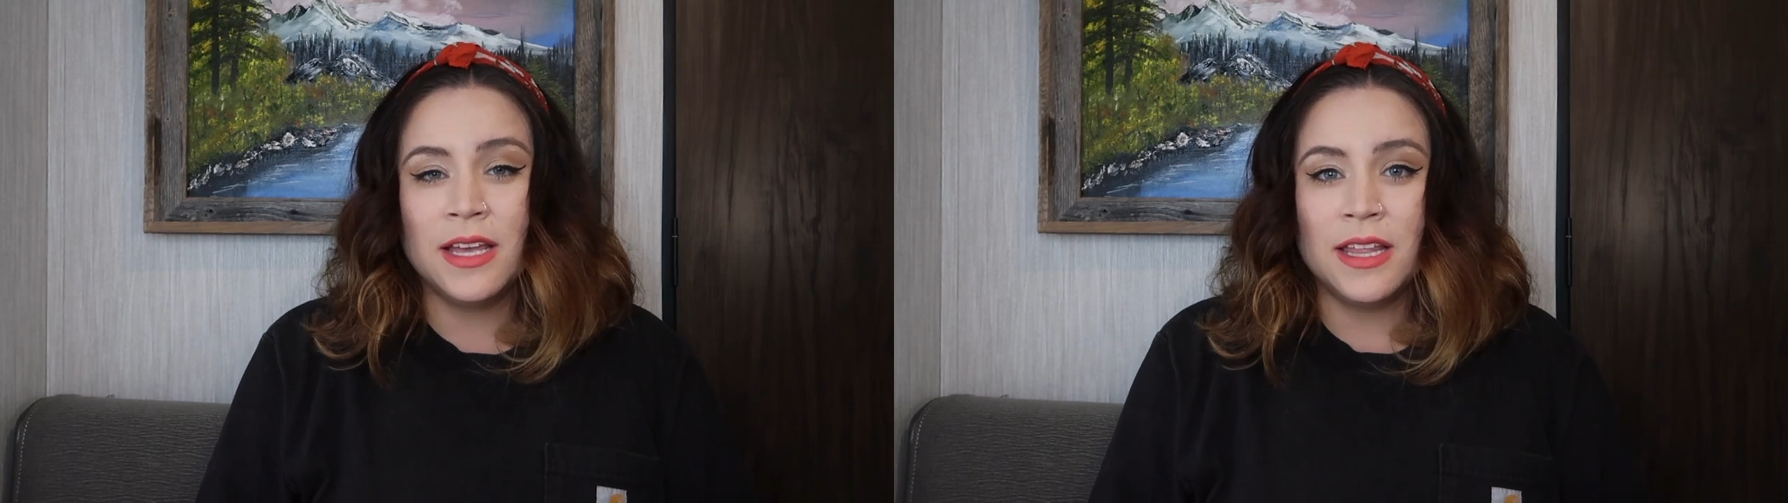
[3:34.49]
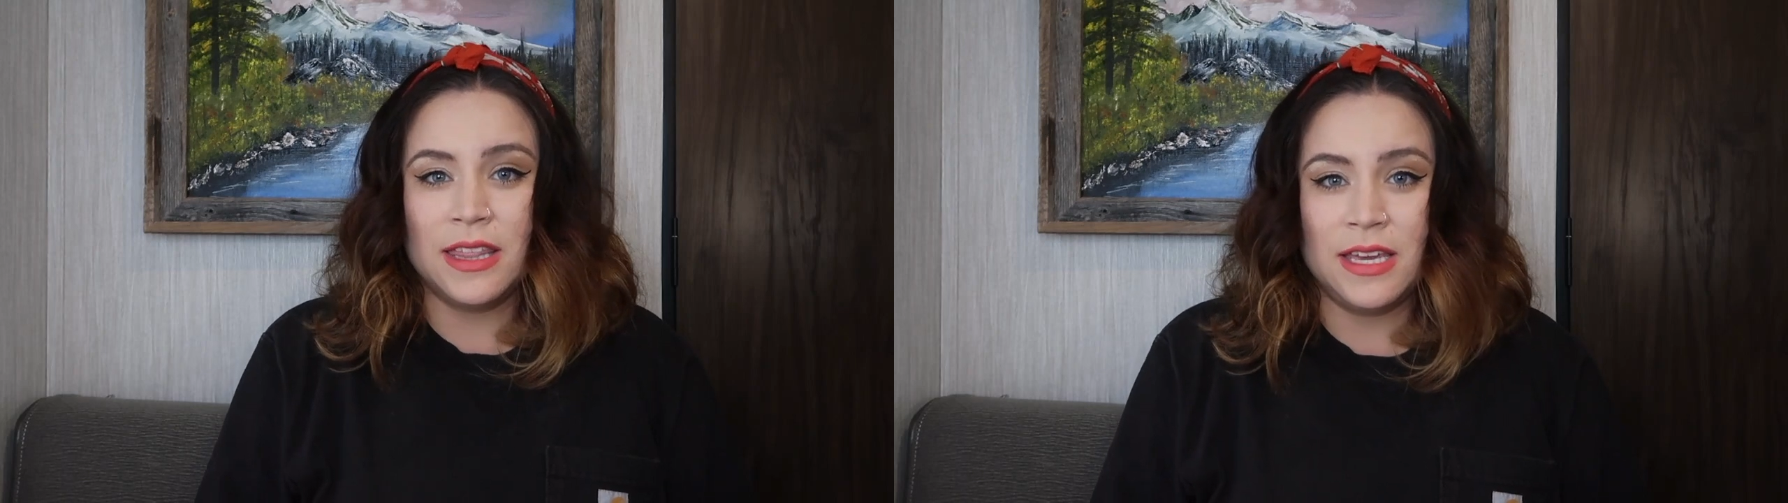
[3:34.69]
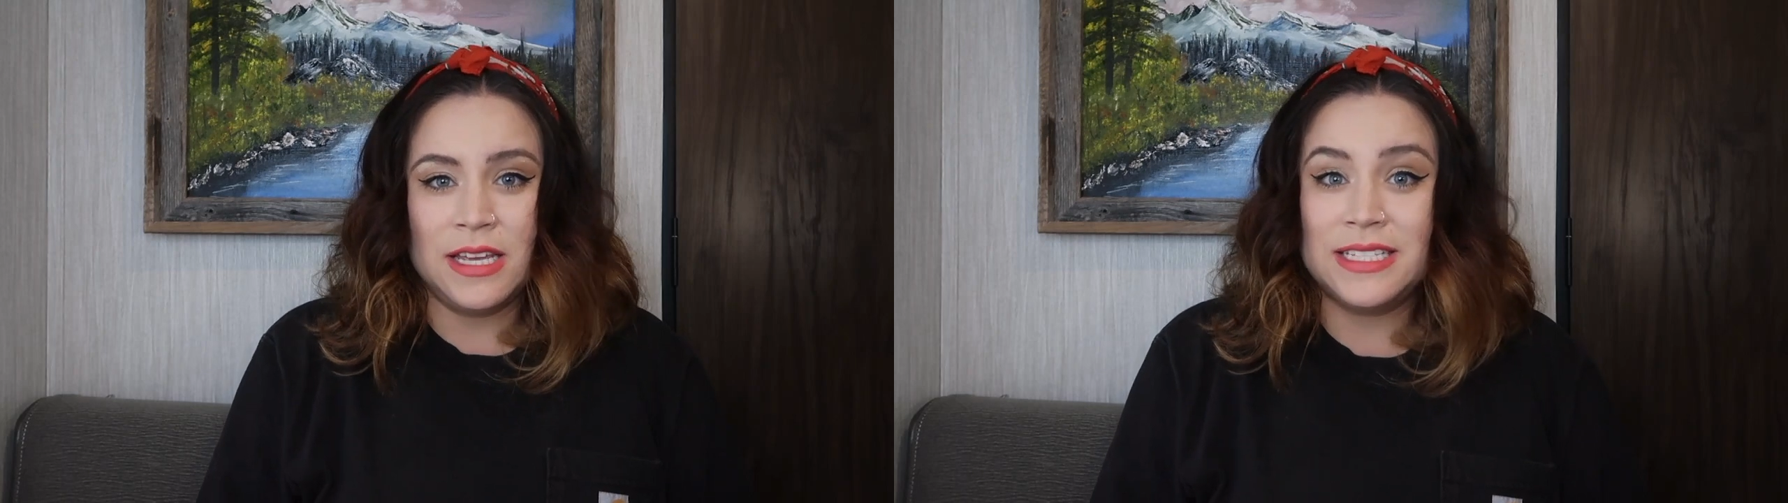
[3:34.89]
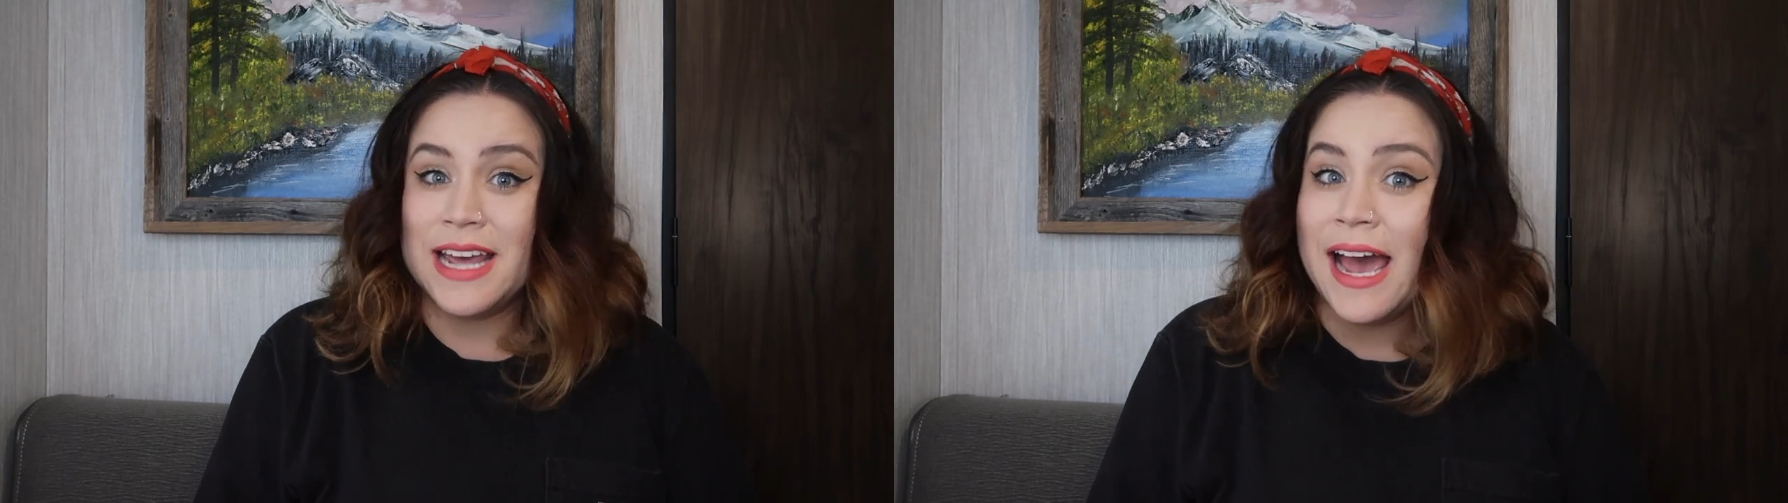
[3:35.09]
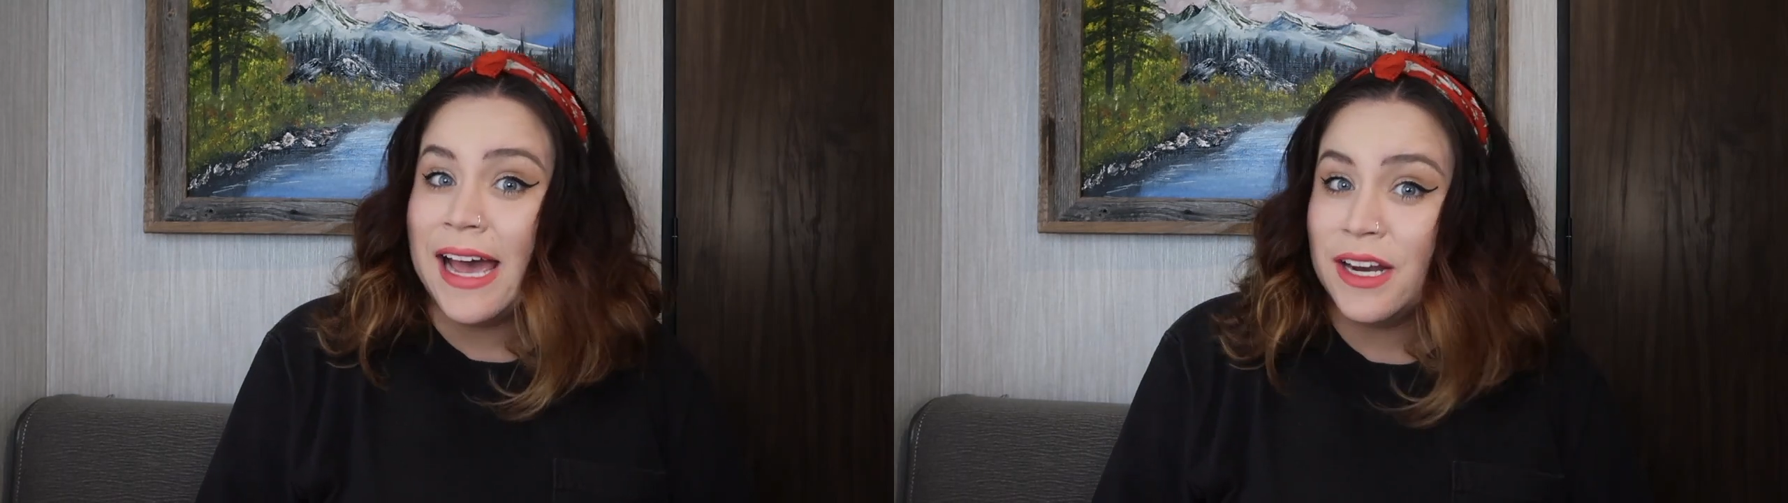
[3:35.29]
The
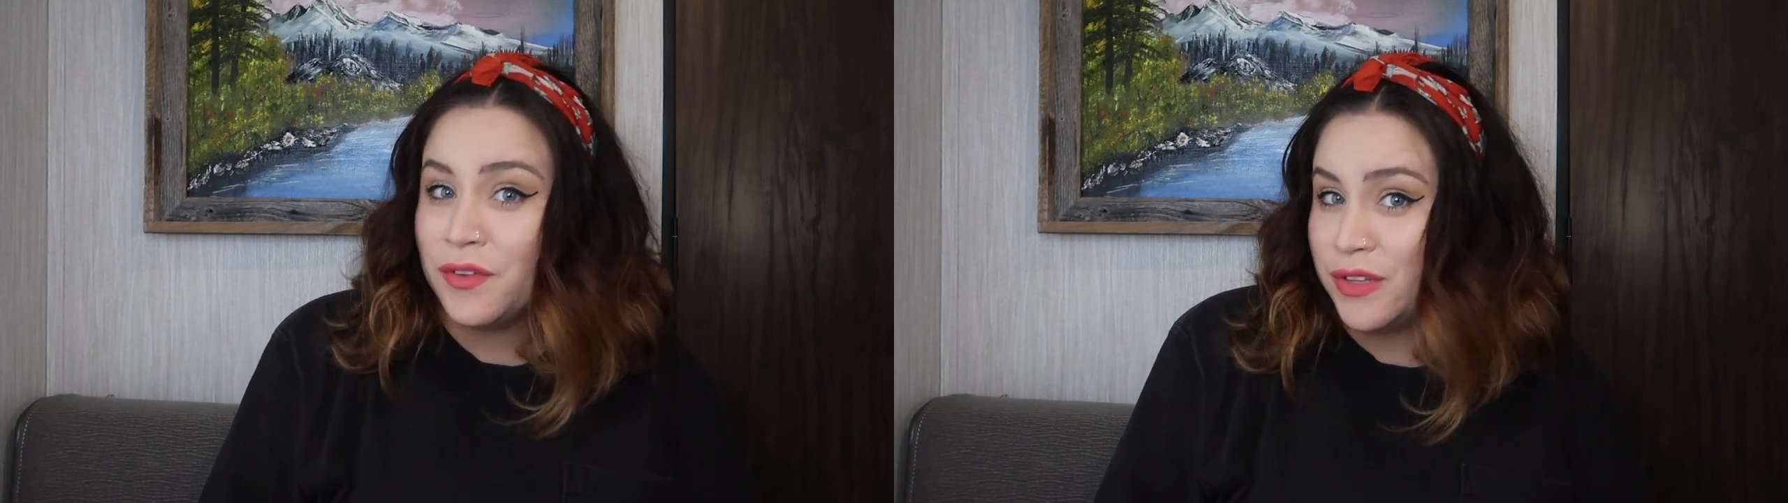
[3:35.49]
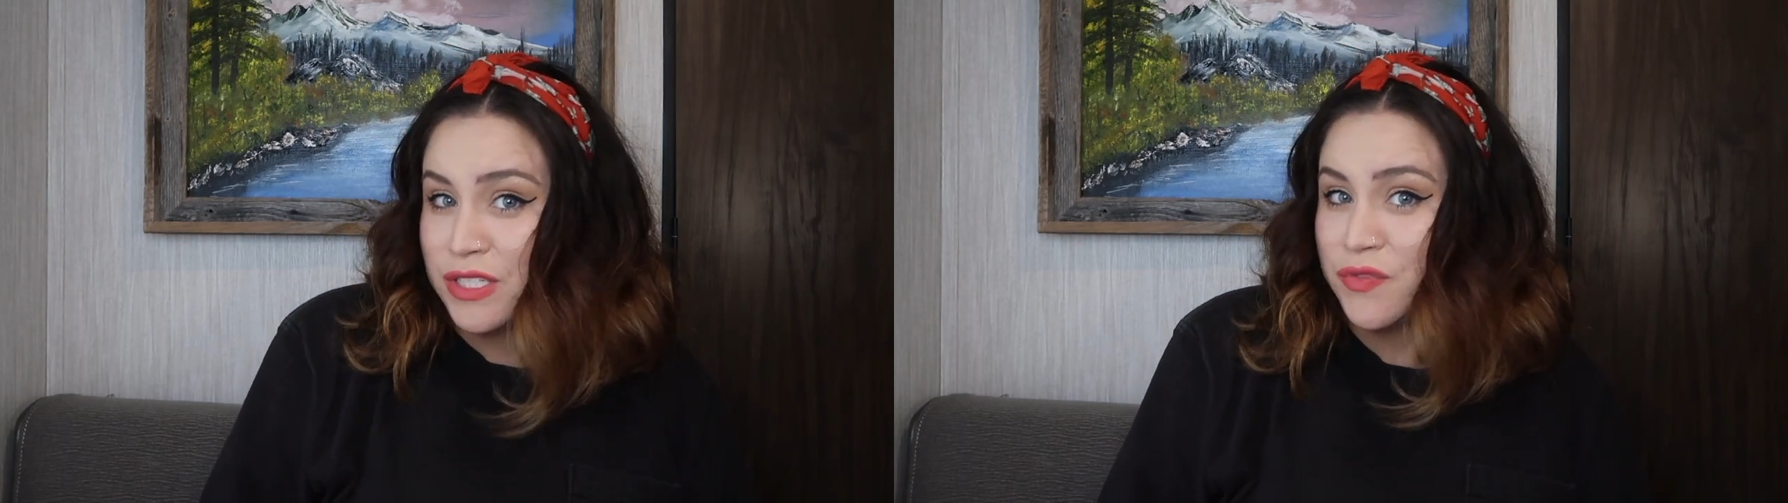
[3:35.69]
dad of this